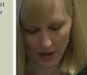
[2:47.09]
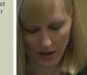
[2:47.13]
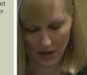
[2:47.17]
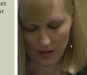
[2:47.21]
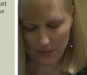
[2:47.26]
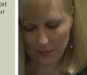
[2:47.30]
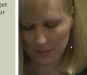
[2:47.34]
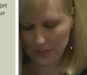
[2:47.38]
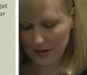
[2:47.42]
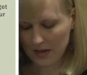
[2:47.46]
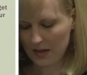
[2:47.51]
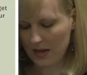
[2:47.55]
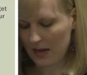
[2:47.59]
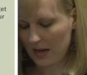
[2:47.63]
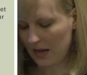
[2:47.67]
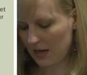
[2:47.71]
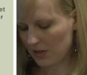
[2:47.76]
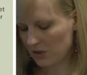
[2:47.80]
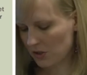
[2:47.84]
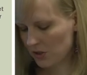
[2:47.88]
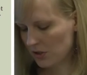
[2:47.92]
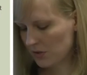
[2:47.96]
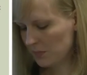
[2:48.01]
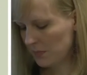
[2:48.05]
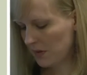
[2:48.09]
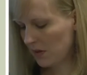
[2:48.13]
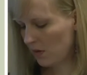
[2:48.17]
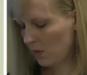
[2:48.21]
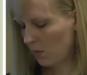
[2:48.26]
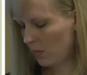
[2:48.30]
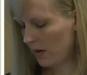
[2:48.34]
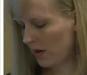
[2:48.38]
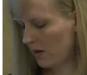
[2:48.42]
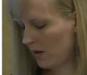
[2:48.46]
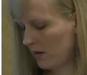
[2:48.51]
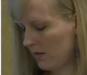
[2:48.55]
up, and just be
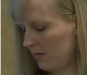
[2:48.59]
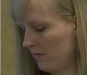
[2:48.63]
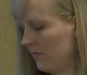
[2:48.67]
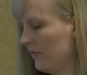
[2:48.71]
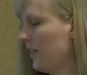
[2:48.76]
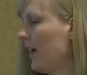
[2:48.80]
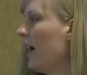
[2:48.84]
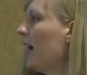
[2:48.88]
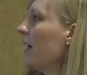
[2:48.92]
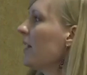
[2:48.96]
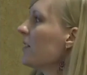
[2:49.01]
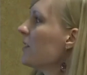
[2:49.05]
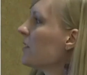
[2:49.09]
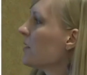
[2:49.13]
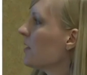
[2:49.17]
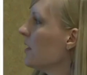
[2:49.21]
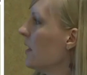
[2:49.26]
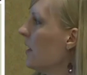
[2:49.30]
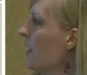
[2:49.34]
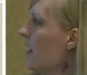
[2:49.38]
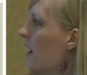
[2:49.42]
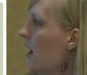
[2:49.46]
aware of that.